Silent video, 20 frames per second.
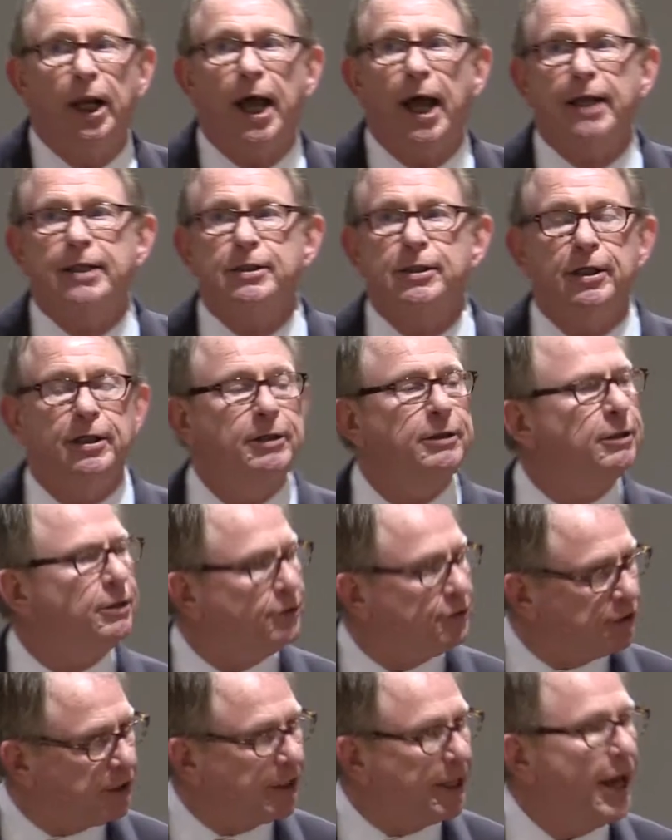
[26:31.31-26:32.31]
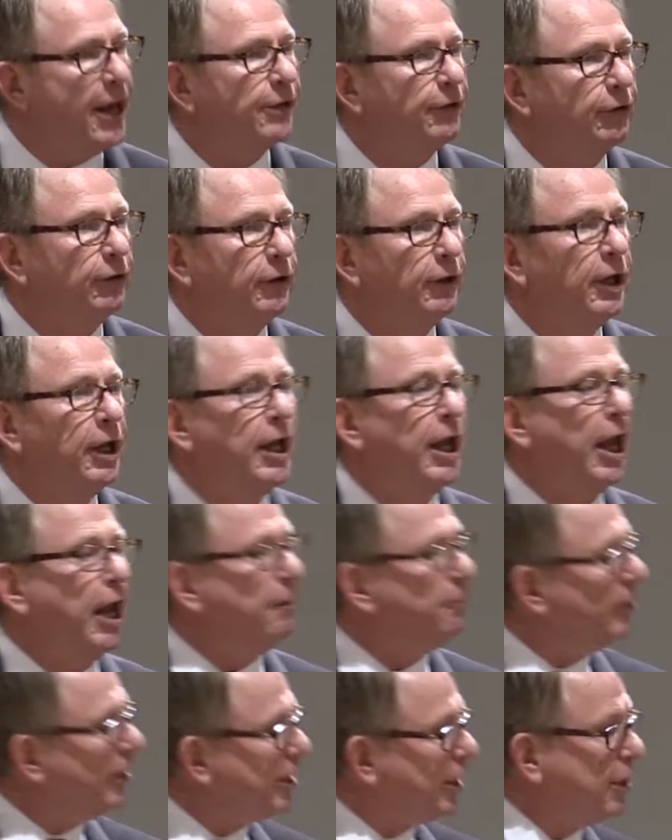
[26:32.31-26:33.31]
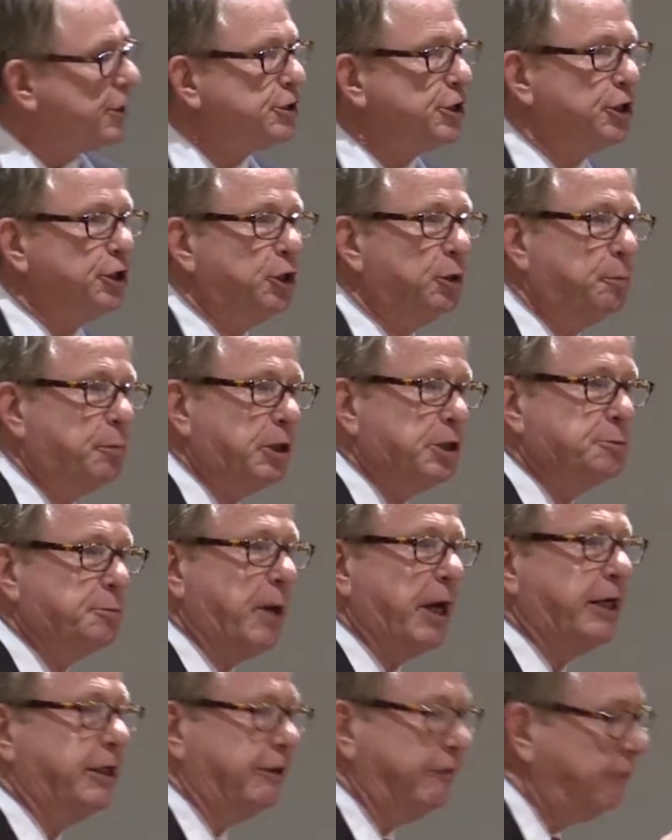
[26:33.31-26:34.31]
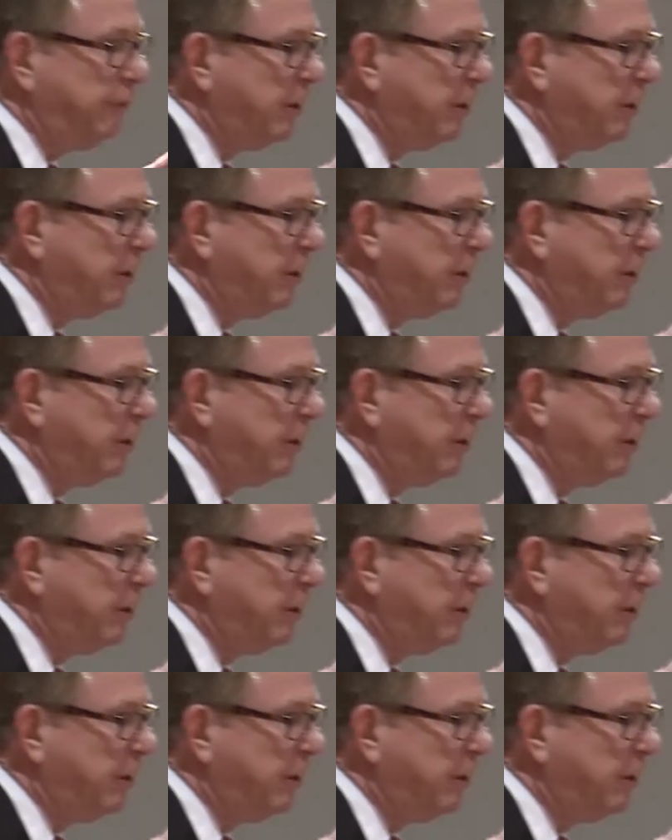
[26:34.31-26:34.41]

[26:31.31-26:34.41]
accident together. And because of your perspective,